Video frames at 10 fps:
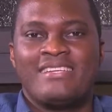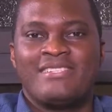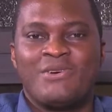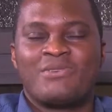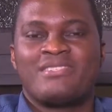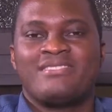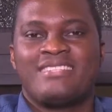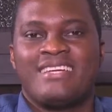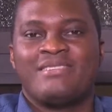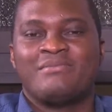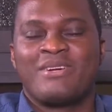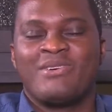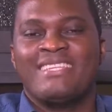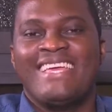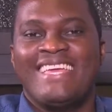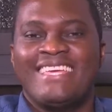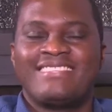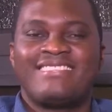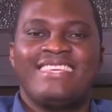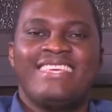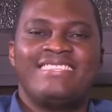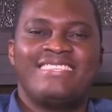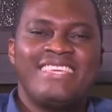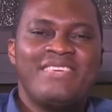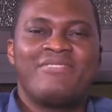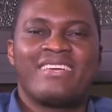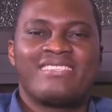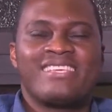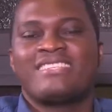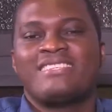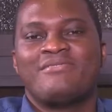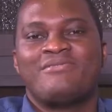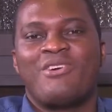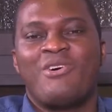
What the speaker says: Dr. Daniel McKorley is the Chief Executive